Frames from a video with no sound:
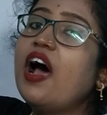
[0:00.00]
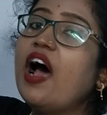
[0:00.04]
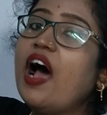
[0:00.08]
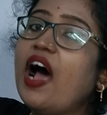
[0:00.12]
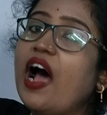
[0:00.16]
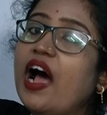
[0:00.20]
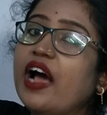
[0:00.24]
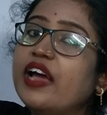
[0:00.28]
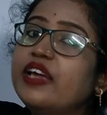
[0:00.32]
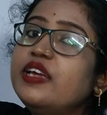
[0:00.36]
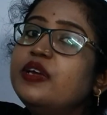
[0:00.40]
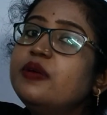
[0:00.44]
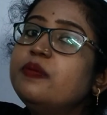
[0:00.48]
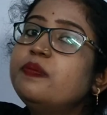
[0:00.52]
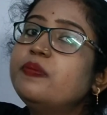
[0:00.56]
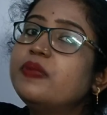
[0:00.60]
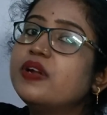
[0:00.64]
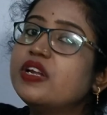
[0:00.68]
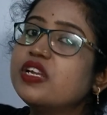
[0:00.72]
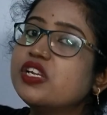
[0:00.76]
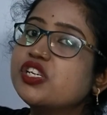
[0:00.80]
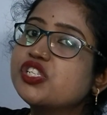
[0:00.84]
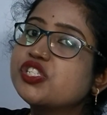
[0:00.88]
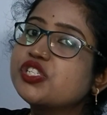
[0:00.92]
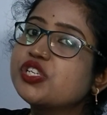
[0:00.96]
the high
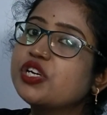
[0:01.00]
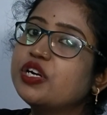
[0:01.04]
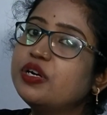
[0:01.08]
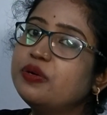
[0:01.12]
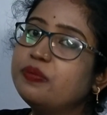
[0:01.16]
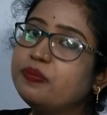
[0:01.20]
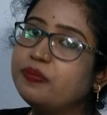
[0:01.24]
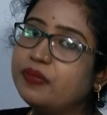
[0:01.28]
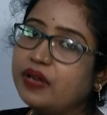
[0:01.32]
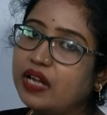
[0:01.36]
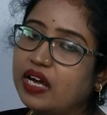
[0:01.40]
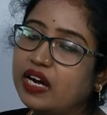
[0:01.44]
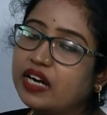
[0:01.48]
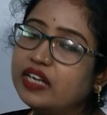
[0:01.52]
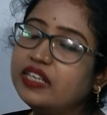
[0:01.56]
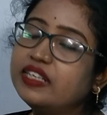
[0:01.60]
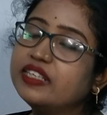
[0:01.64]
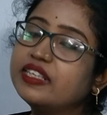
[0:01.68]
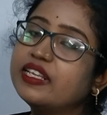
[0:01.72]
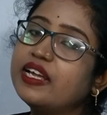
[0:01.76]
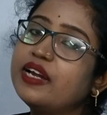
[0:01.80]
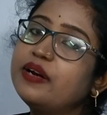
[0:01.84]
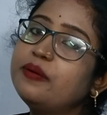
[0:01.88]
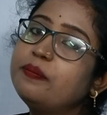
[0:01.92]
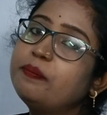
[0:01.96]
pressure
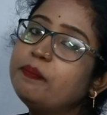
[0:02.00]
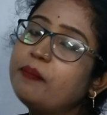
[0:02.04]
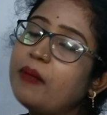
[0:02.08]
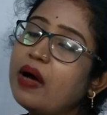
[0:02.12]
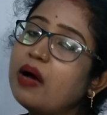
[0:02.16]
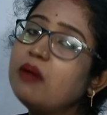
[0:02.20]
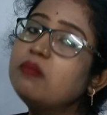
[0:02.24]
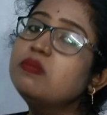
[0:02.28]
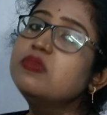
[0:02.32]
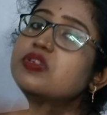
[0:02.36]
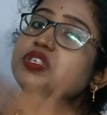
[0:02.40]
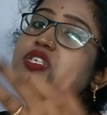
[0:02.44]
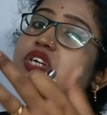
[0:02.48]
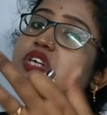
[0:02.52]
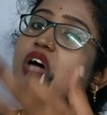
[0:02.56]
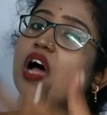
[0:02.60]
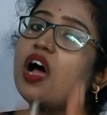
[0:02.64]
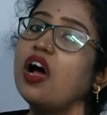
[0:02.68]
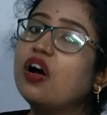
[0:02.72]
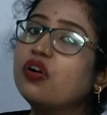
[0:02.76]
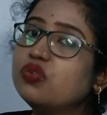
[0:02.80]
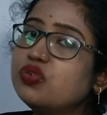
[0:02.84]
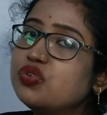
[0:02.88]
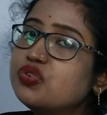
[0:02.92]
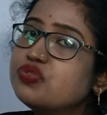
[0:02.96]
blood that pumped
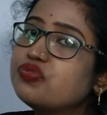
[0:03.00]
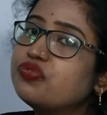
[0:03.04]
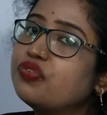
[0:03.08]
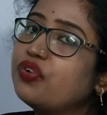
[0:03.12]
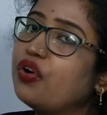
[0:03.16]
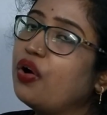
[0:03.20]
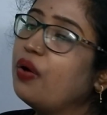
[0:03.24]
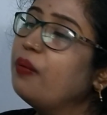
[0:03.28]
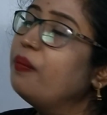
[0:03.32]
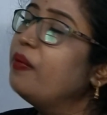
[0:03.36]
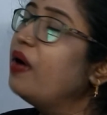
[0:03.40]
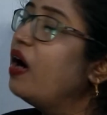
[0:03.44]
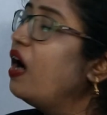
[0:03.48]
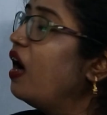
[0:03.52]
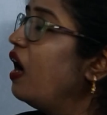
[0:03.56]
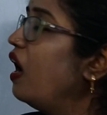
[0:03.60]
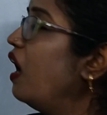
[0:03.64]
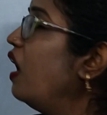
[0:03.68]
out from